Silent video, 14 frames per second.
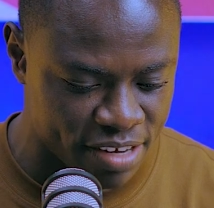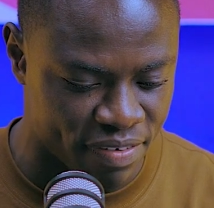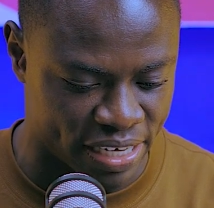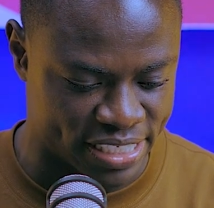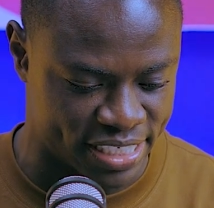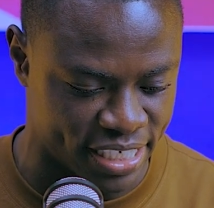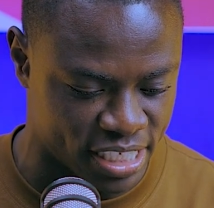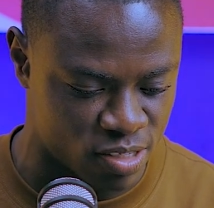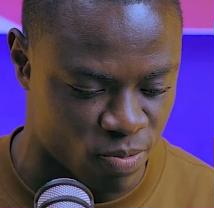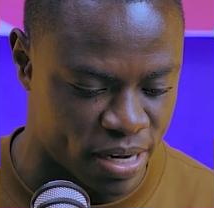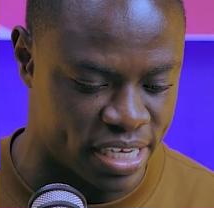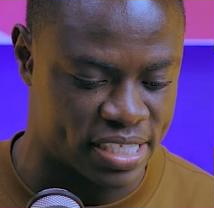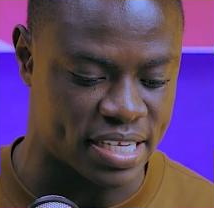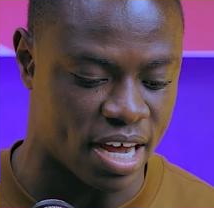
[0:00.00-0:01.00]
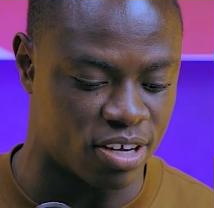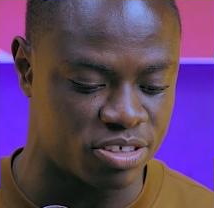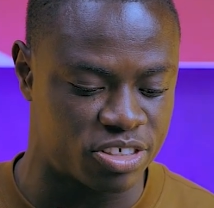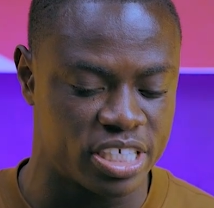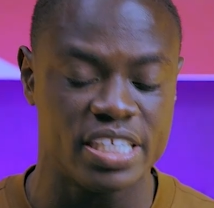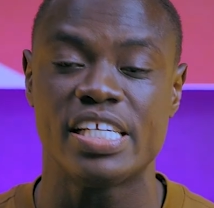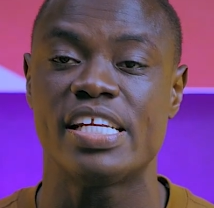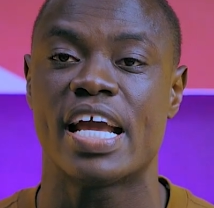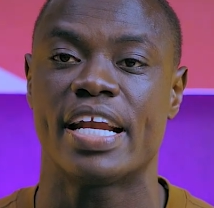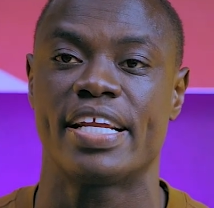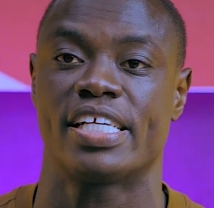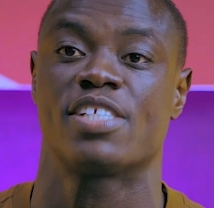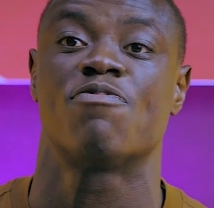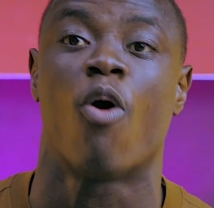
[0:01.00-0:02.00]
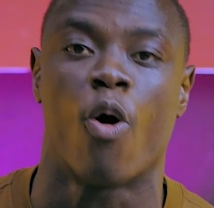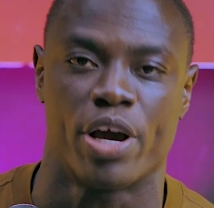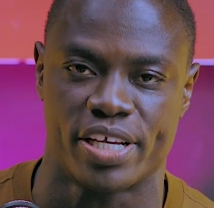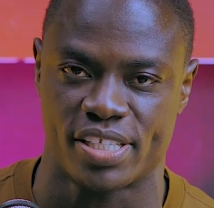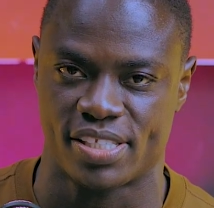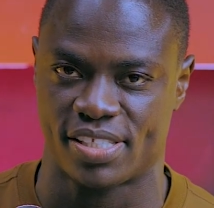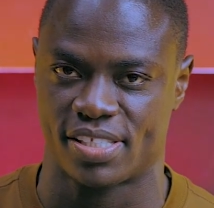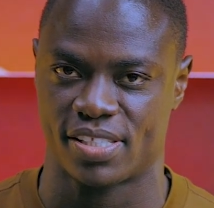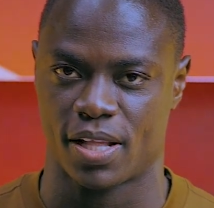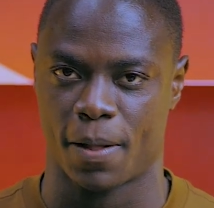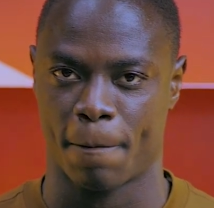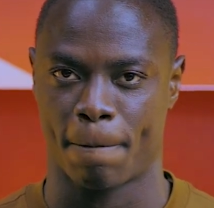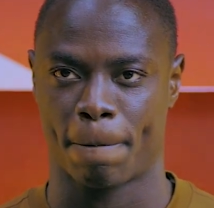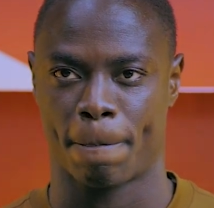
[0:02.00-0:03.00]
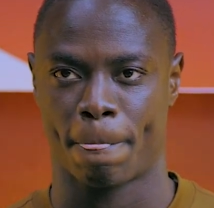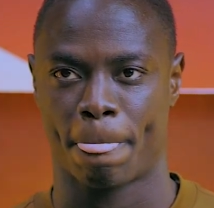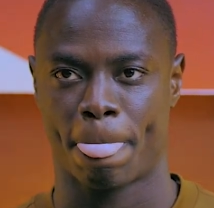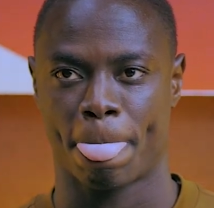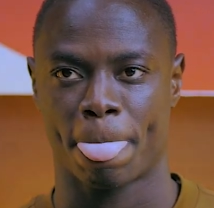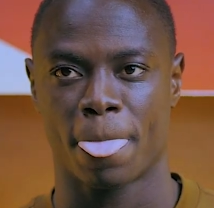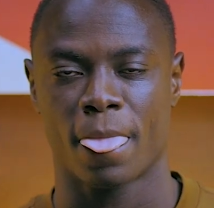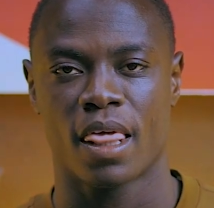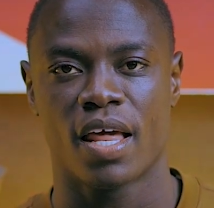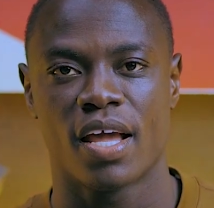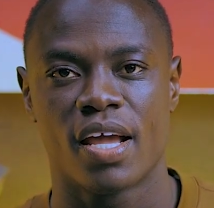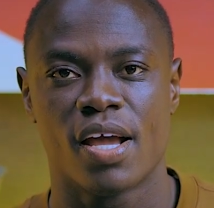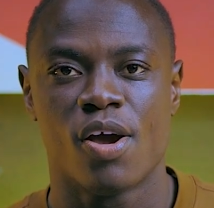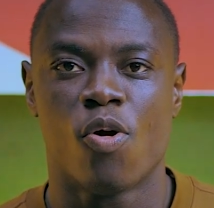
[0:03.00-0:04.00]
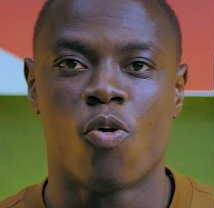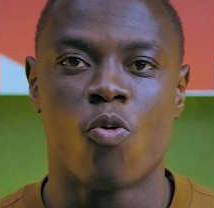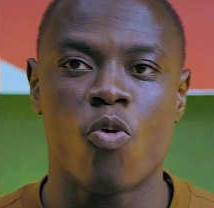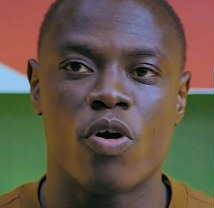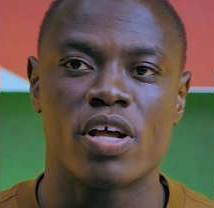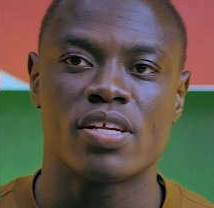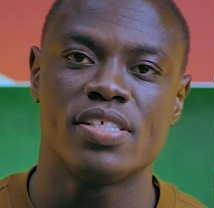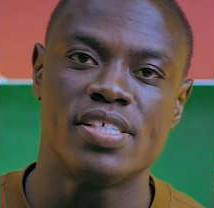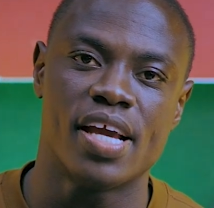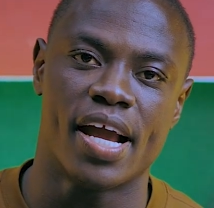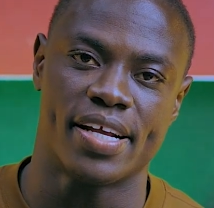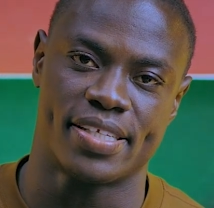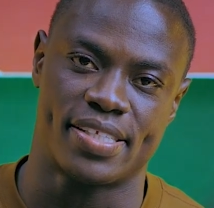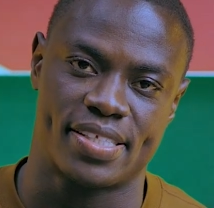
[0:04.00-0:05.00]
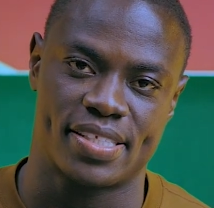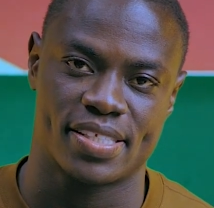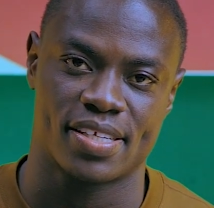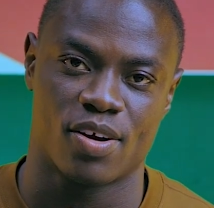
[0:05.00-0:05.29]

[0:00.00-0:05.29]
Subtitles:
give a shit when his country needed his voice. Facts. Yes,